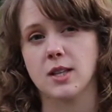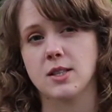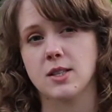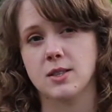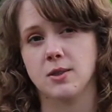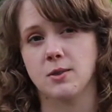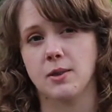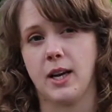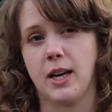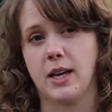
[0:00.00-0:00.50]

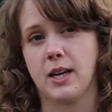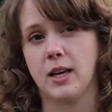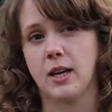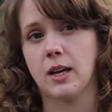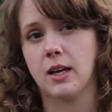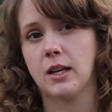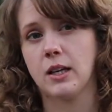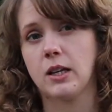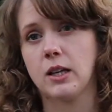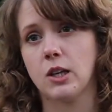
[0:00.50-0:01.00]
So like,
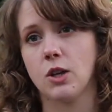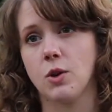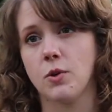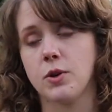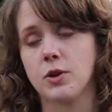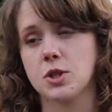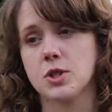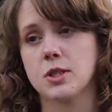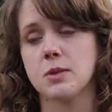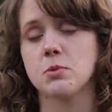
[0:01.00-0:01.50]
you know,
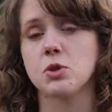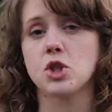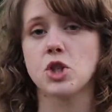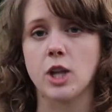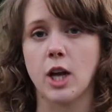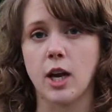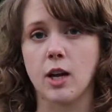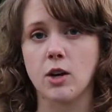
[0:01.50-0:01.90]
there's some shade